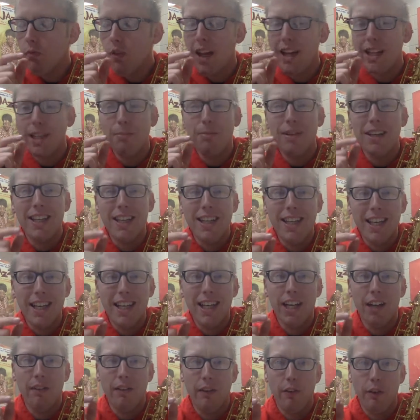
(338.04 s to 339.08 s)
at the
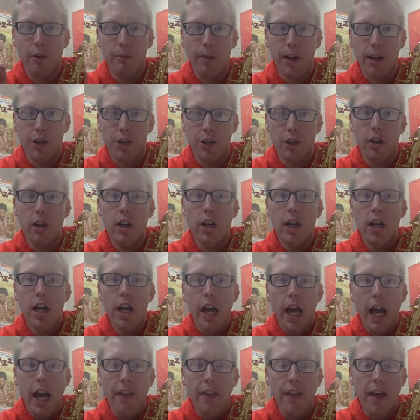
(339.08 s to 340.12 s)
beginning of every measure.
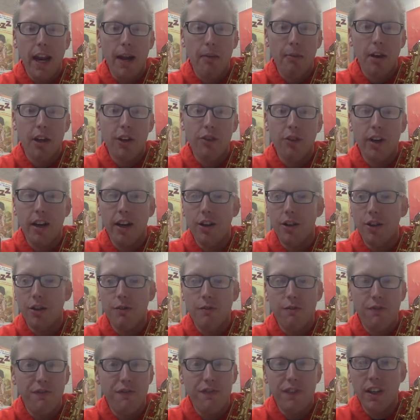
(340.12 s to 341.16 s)
And then I'm going to try to just
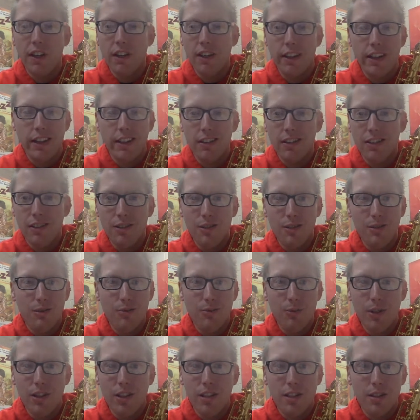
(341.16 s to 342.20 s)
fill
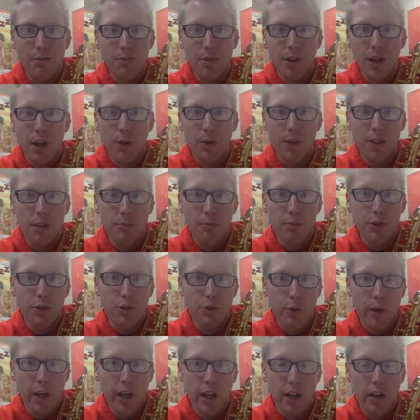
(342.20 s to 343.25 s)
in with some notes in
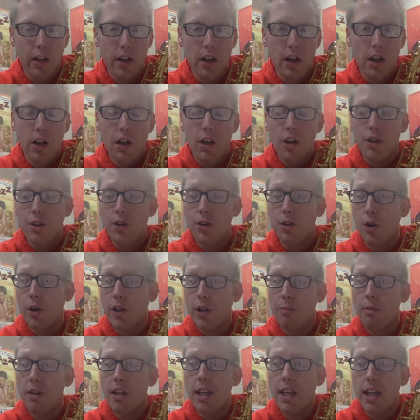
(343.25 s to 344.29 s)
between. So
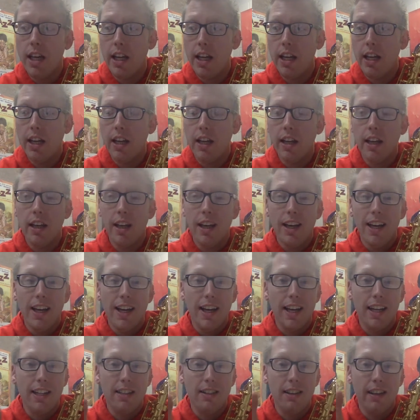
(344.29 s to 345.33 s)
at the beginning,
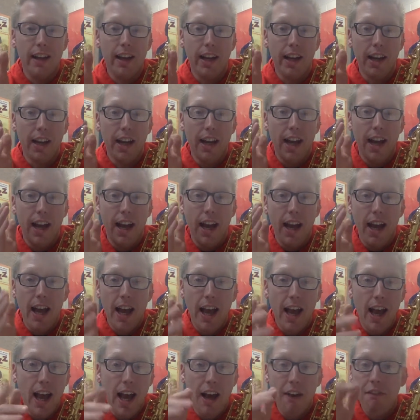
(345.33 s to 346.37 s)
it's like
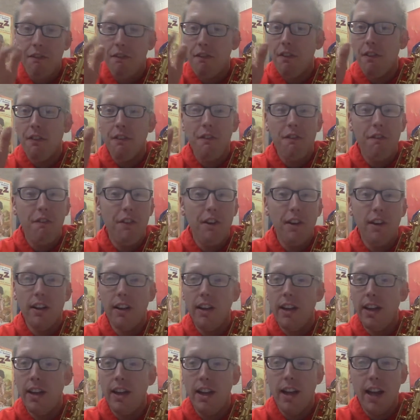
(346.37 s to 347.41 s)
F fill
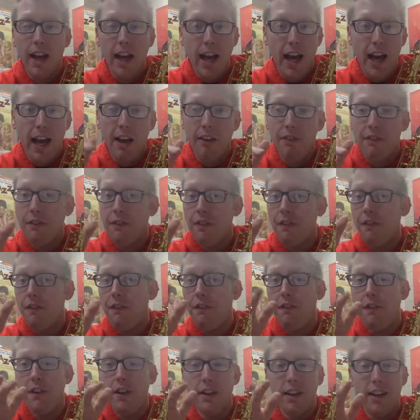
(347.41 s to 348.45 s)
in, F
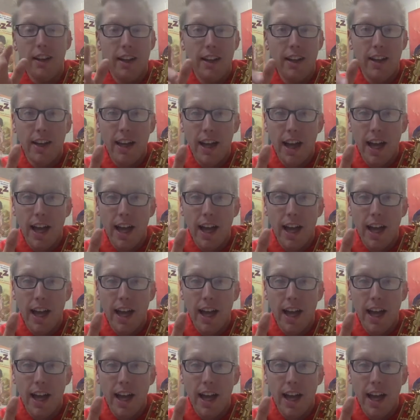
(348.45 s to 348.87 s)
fill in,